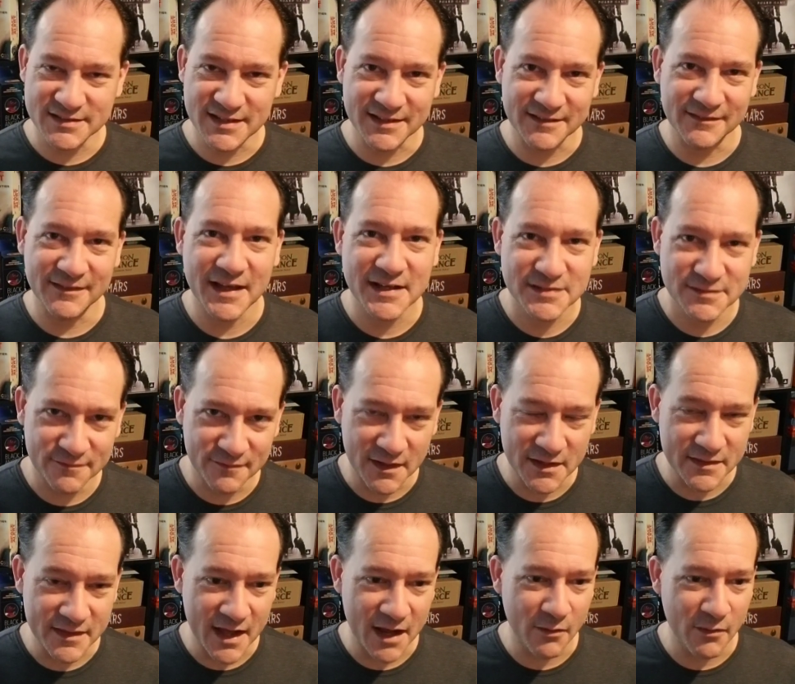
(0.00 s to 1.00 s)
like less
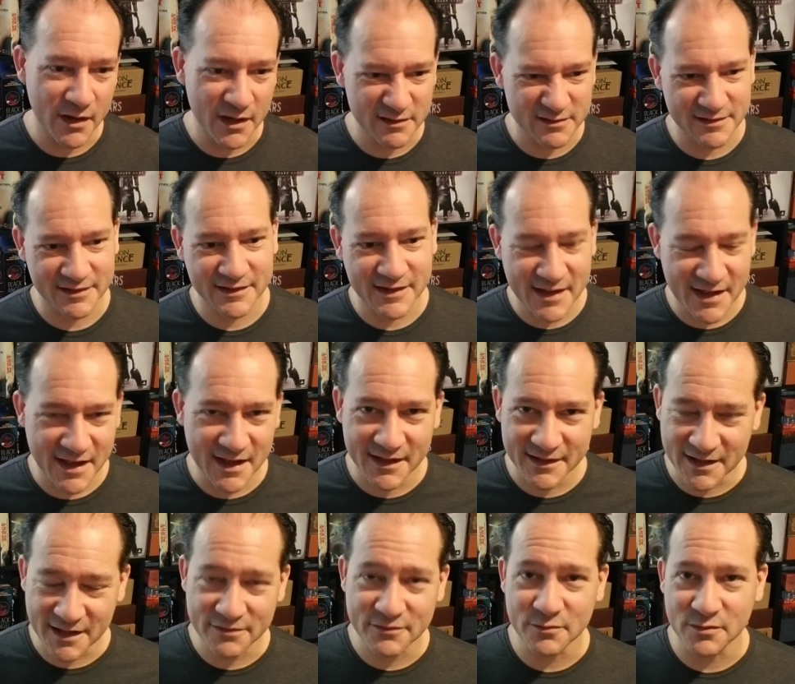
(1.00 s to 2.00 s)
fun that way. It's like,
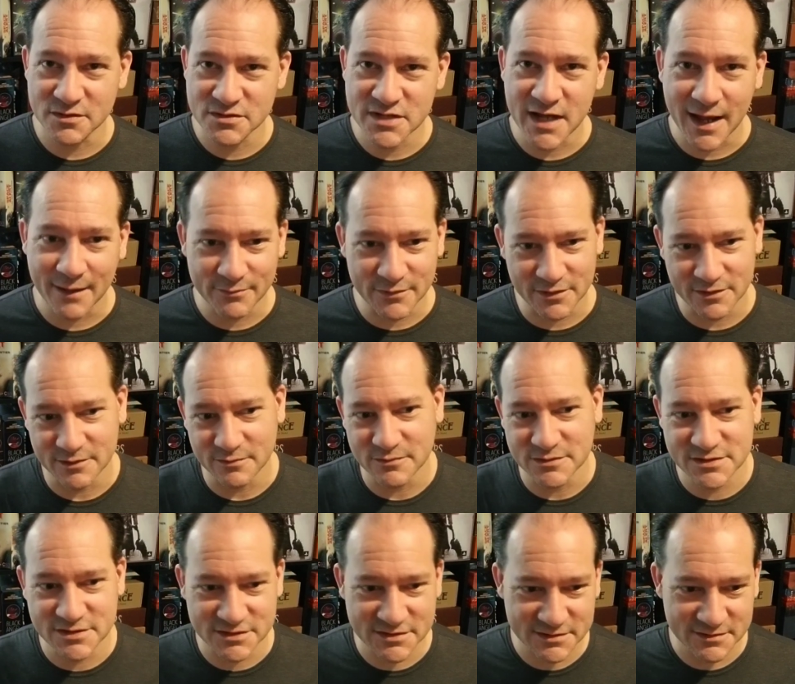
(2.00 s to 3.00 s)
I got through the chapter and it
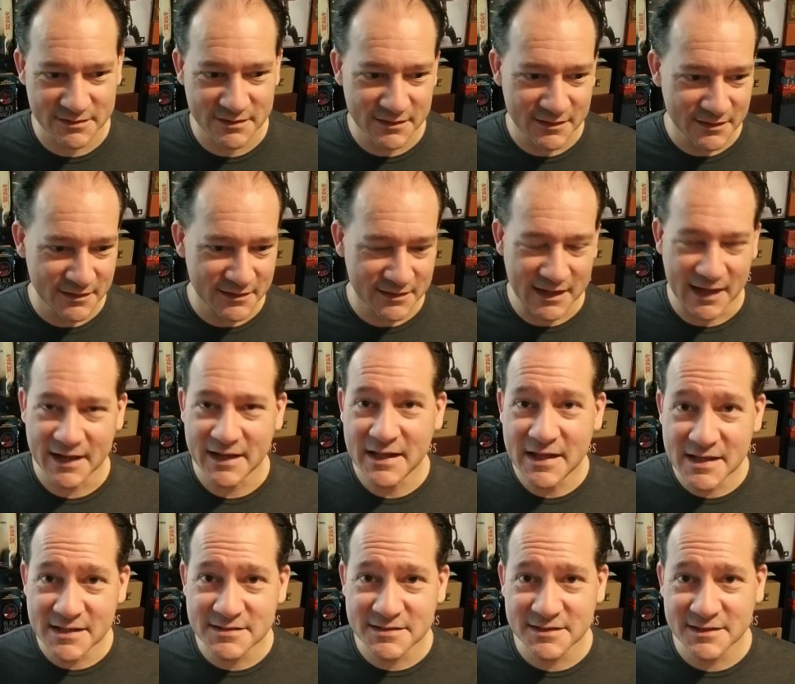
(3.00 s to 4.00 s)
was just kind of
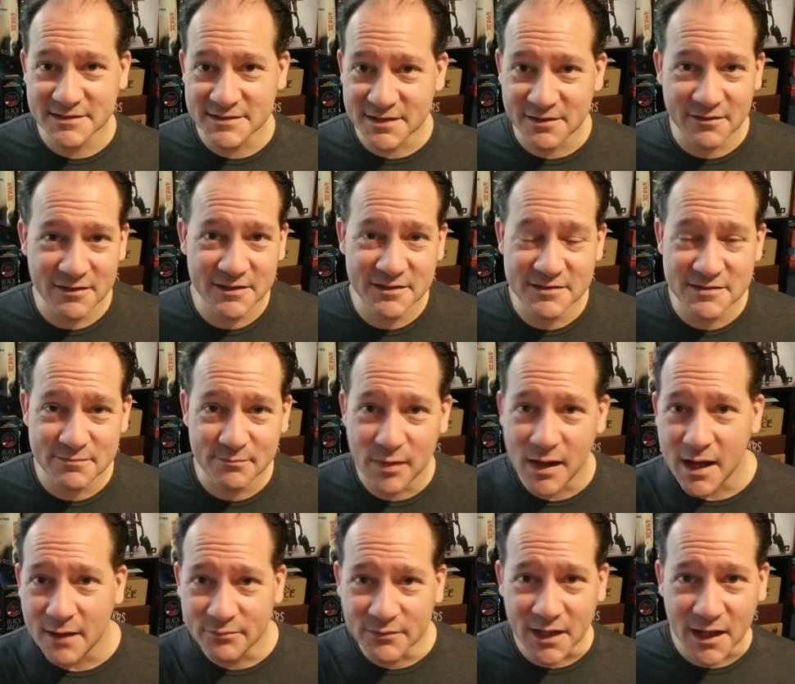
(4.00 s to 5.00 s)
easy because everything just
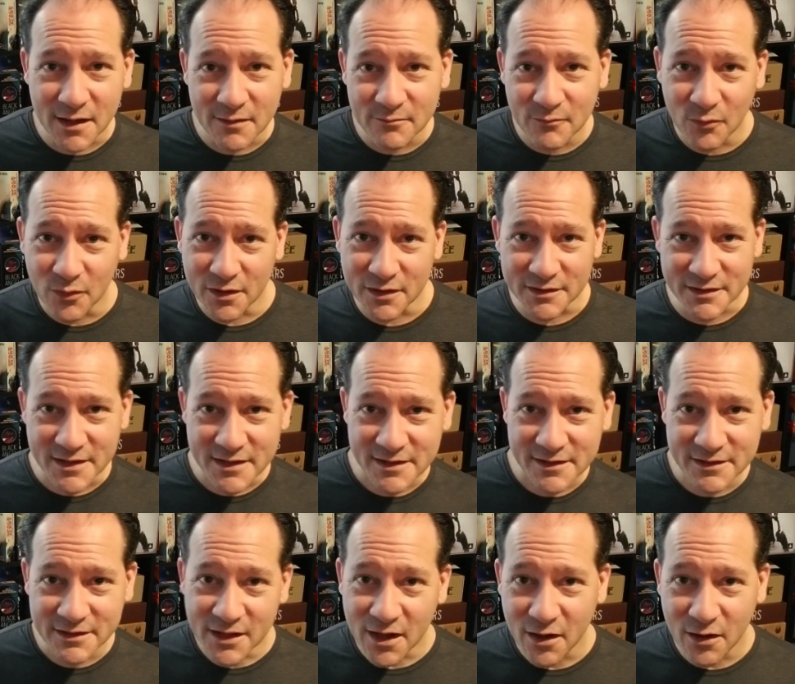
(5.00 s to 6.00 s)
popped up where it
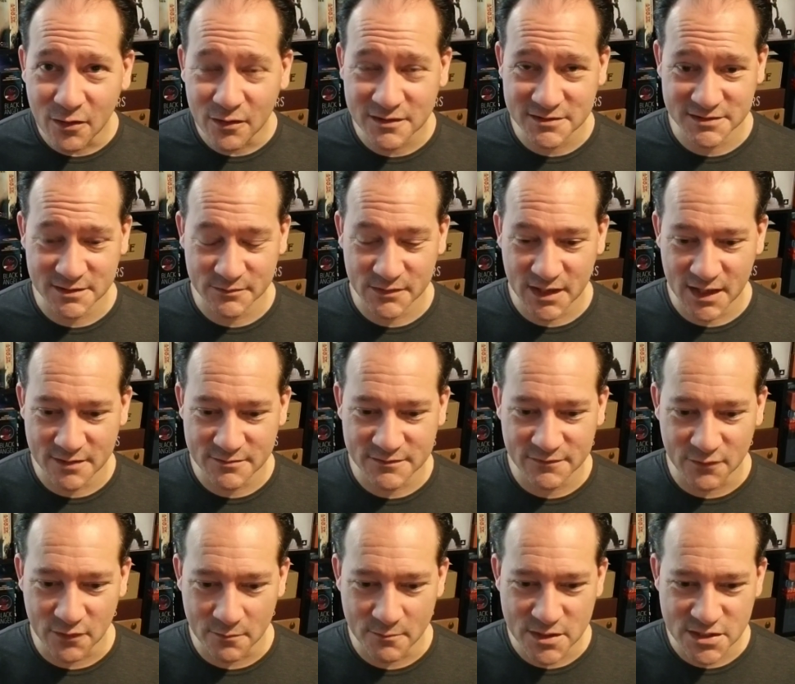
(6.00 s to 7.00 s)
needed to go. Because sometimes
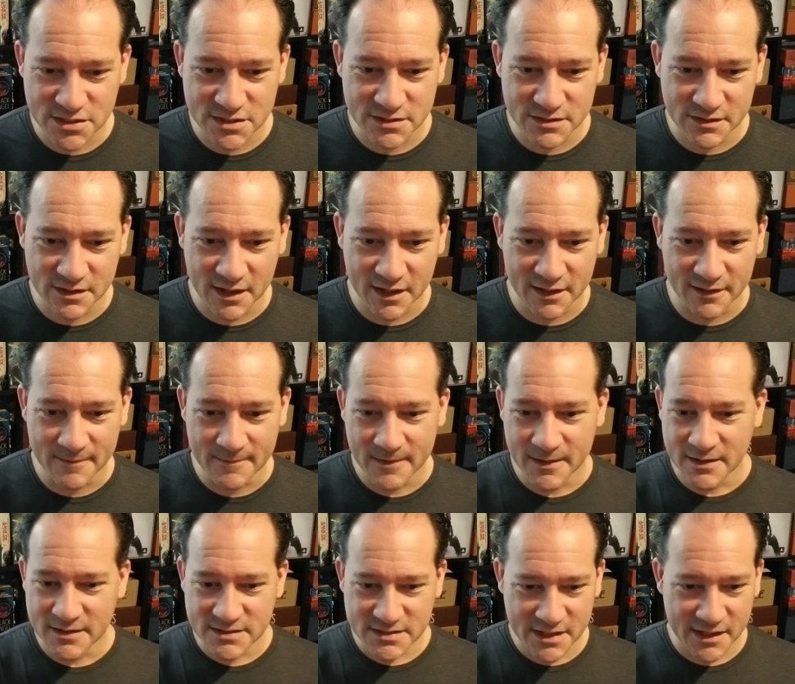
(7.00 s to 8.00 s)
for a mission you got to
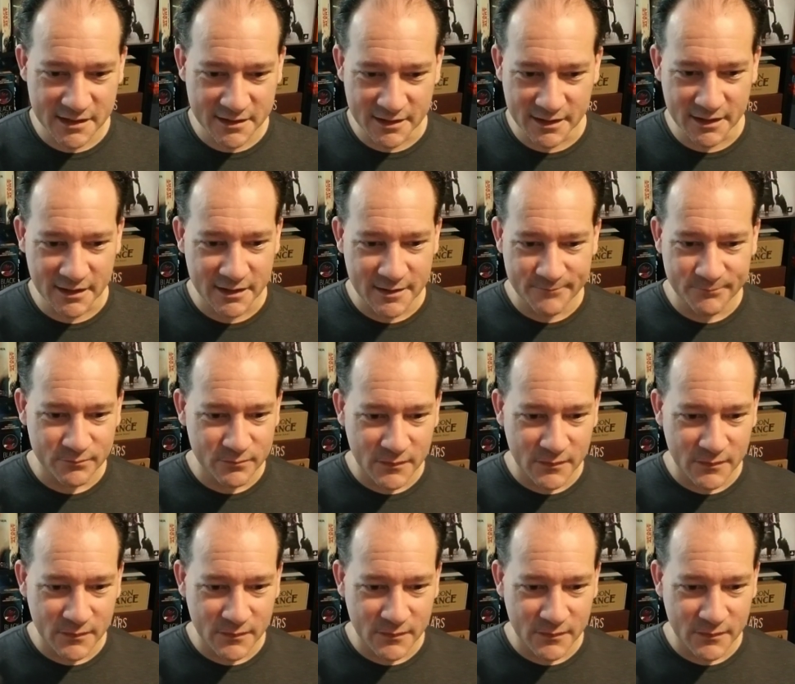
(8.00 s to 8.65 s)
take a